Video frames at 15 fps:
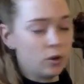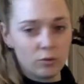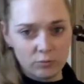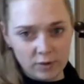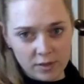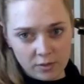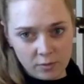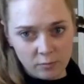
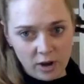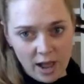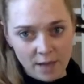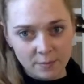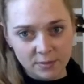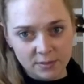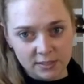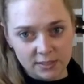Rhythm
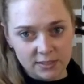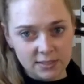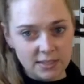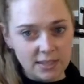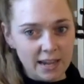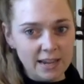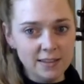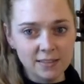Rap
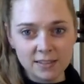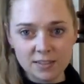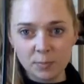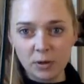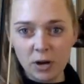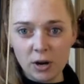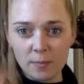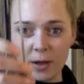68. Let's
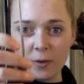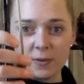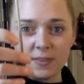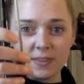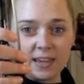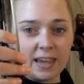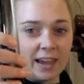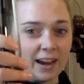put our bow in
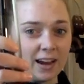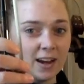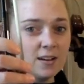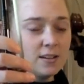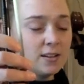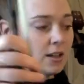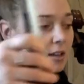the air.